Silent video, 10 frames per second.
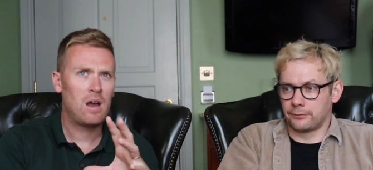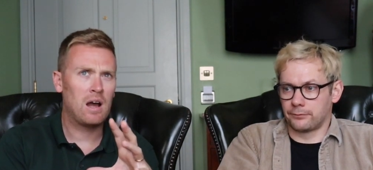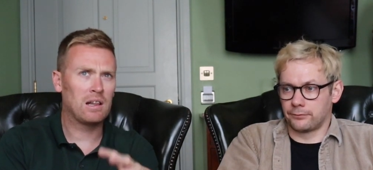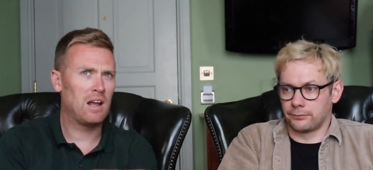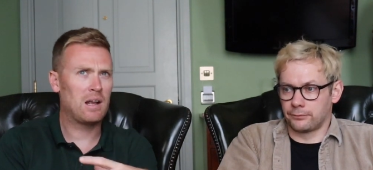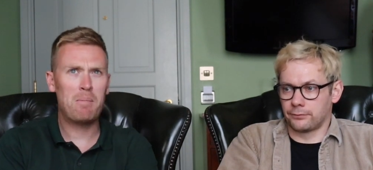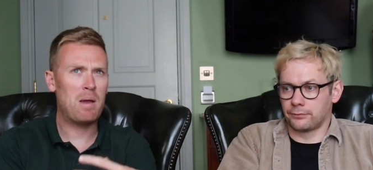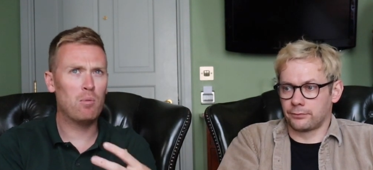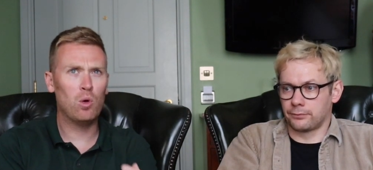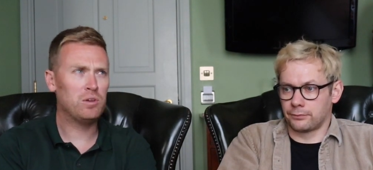Speaker 1: I'd like a
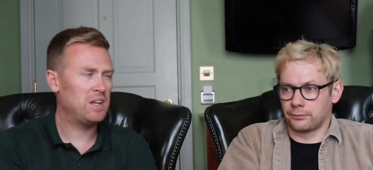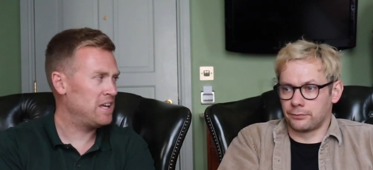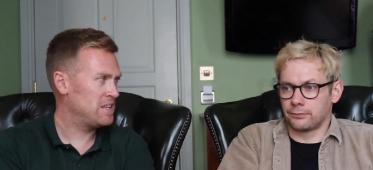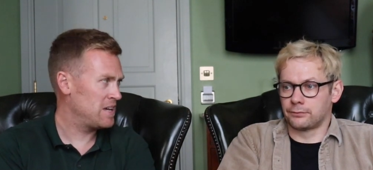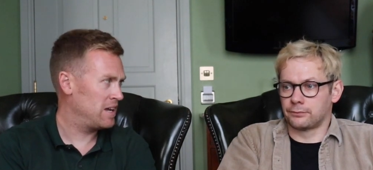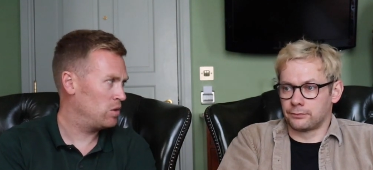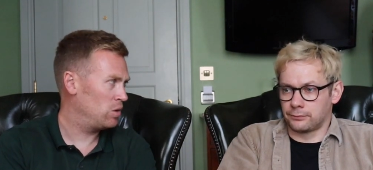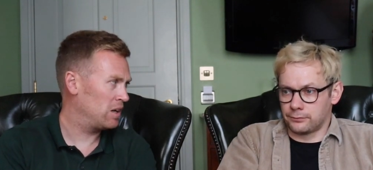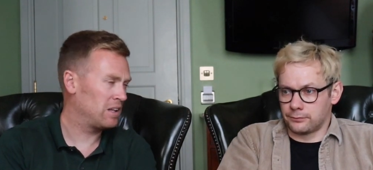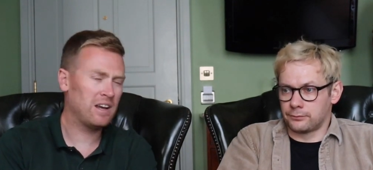bit more detail.
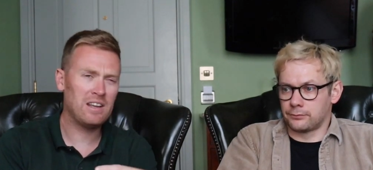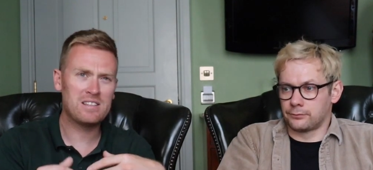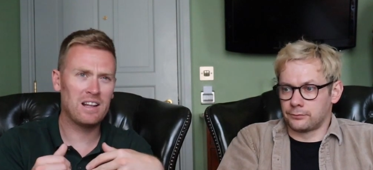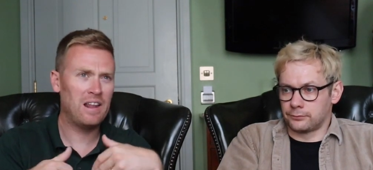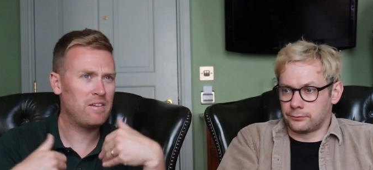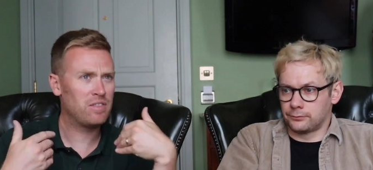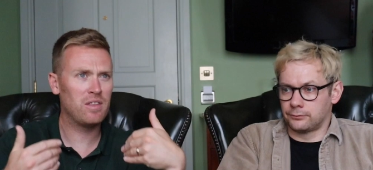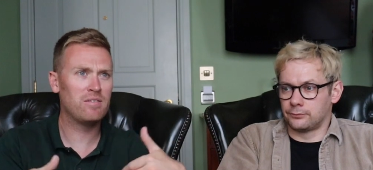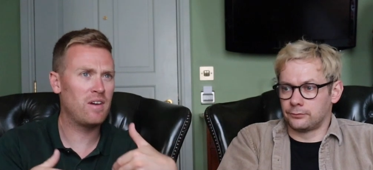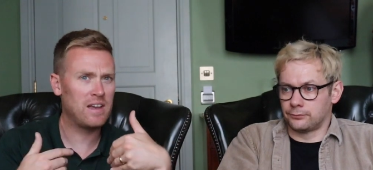I'd like you to lift the
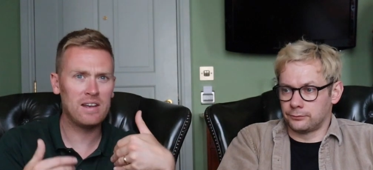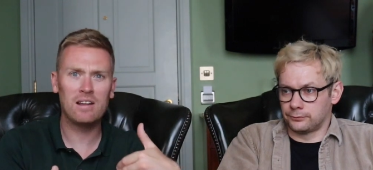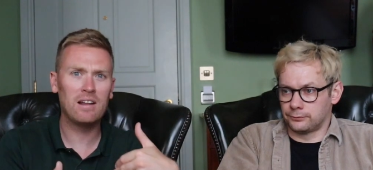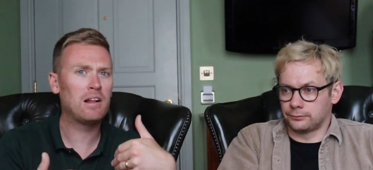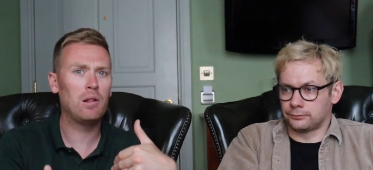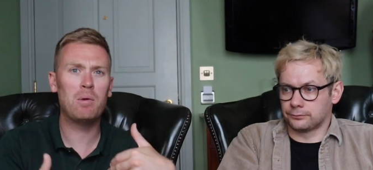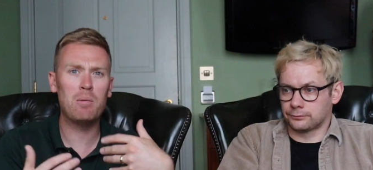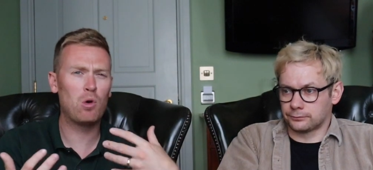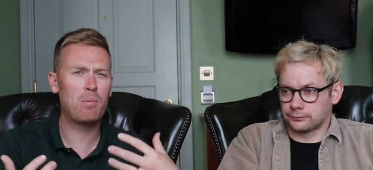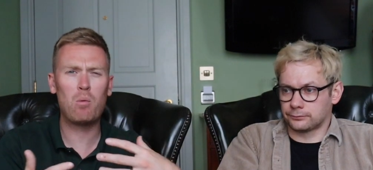veil a little bit
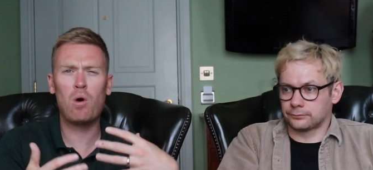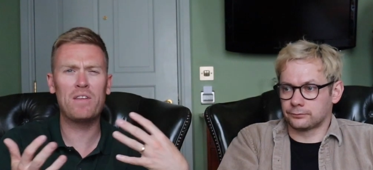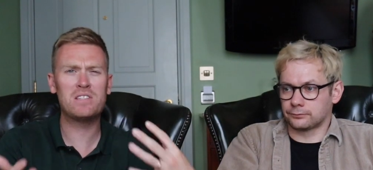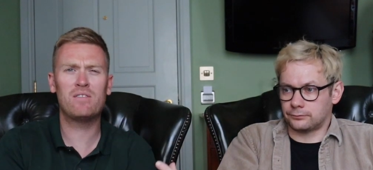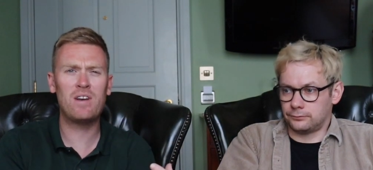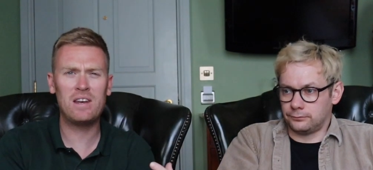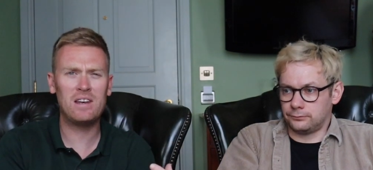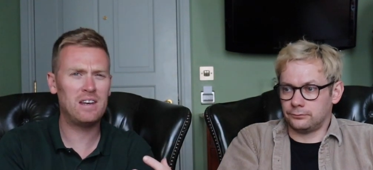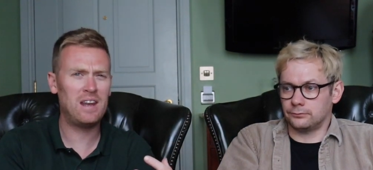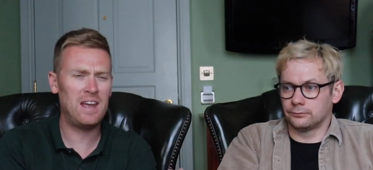more about what this
Speaker 2: event
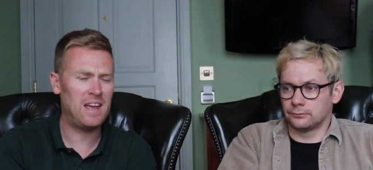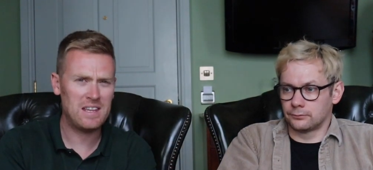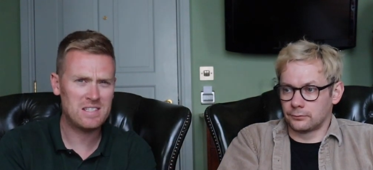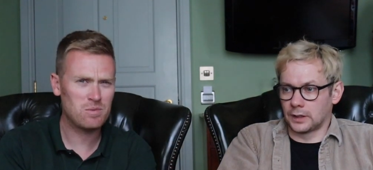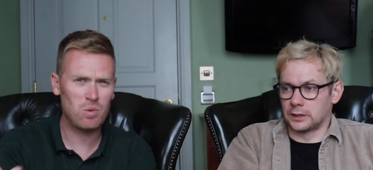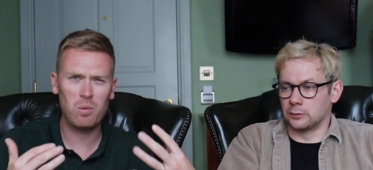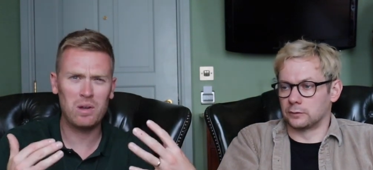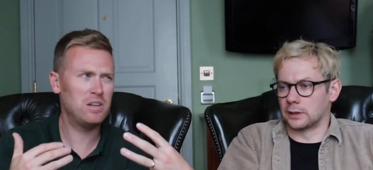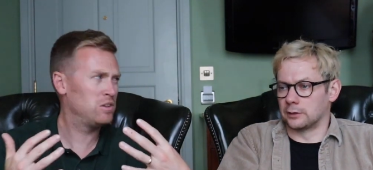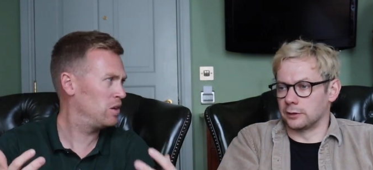is. What it was,
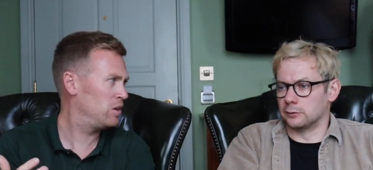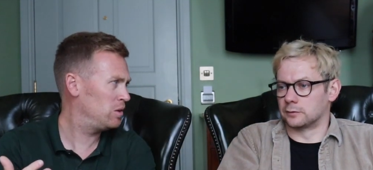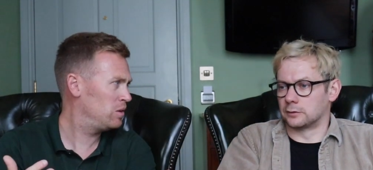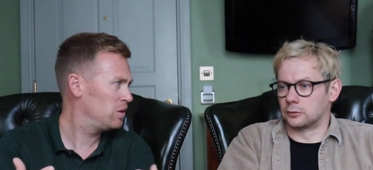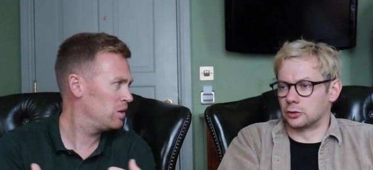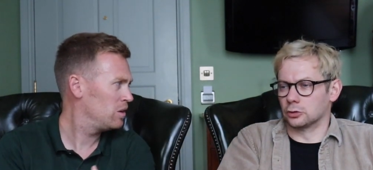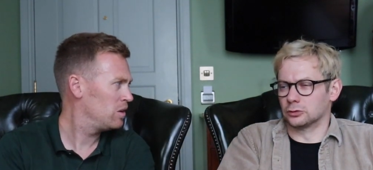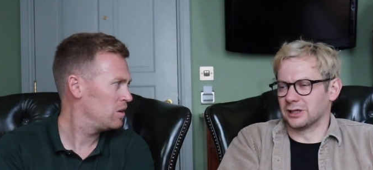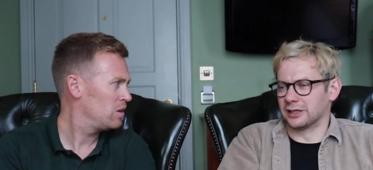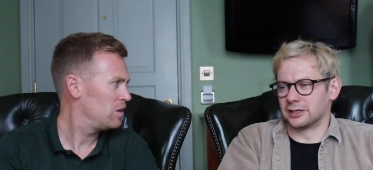I think it was
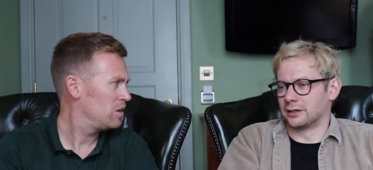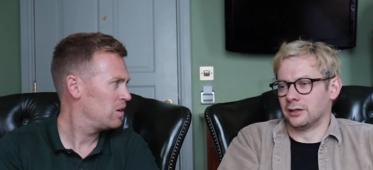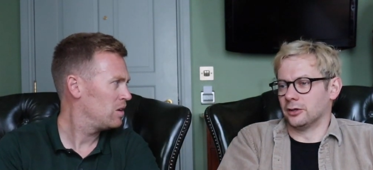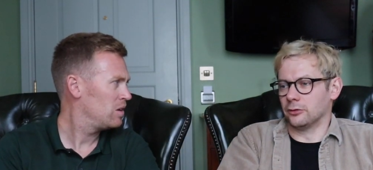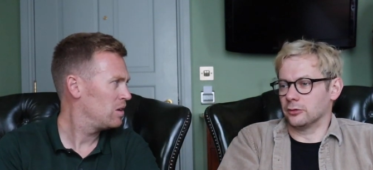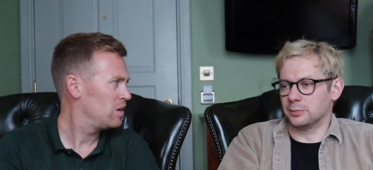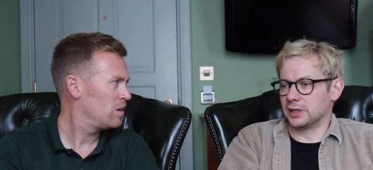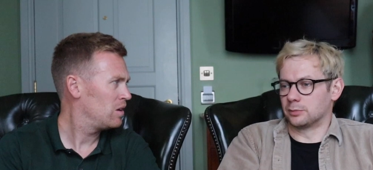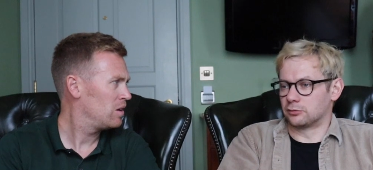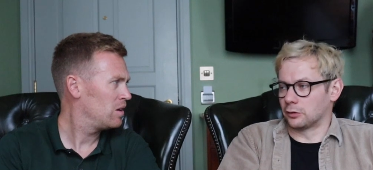called like the
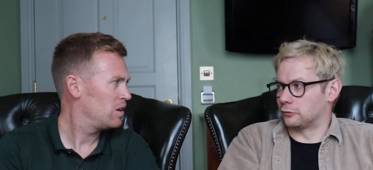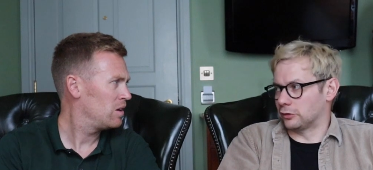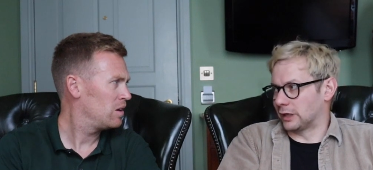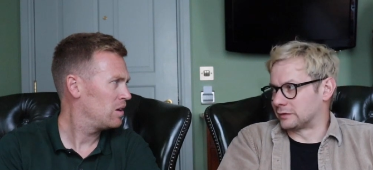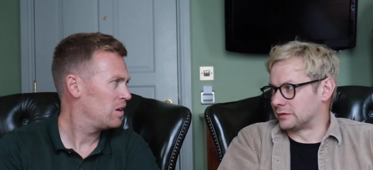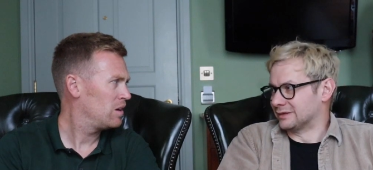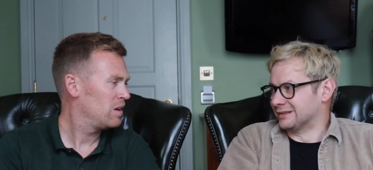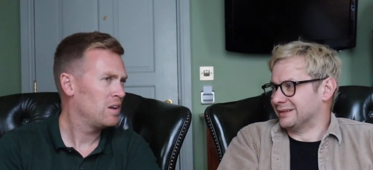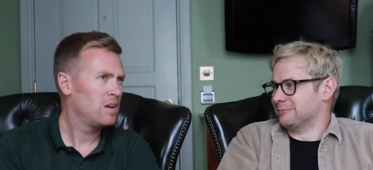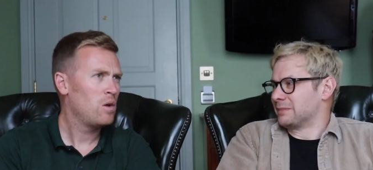big project.
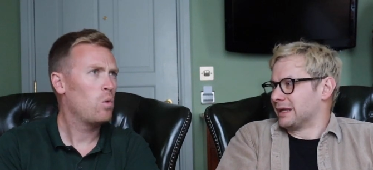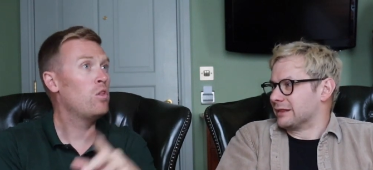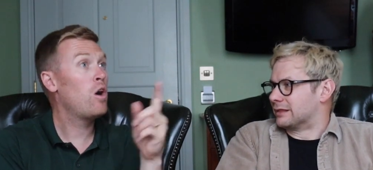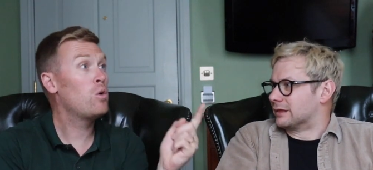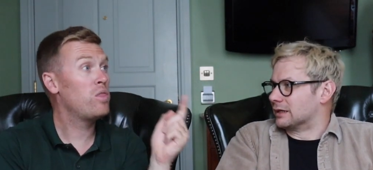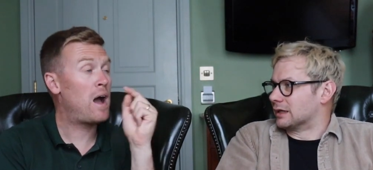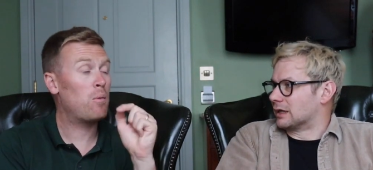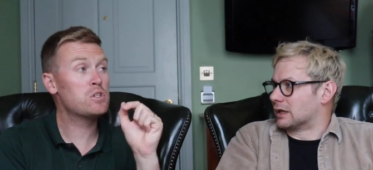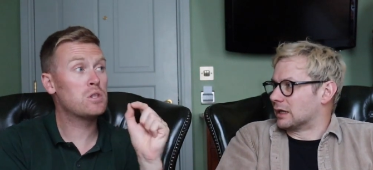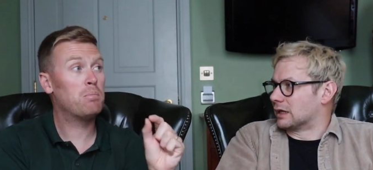
Speaker 1: Well, no, that
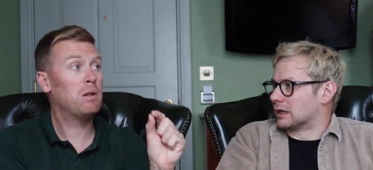was the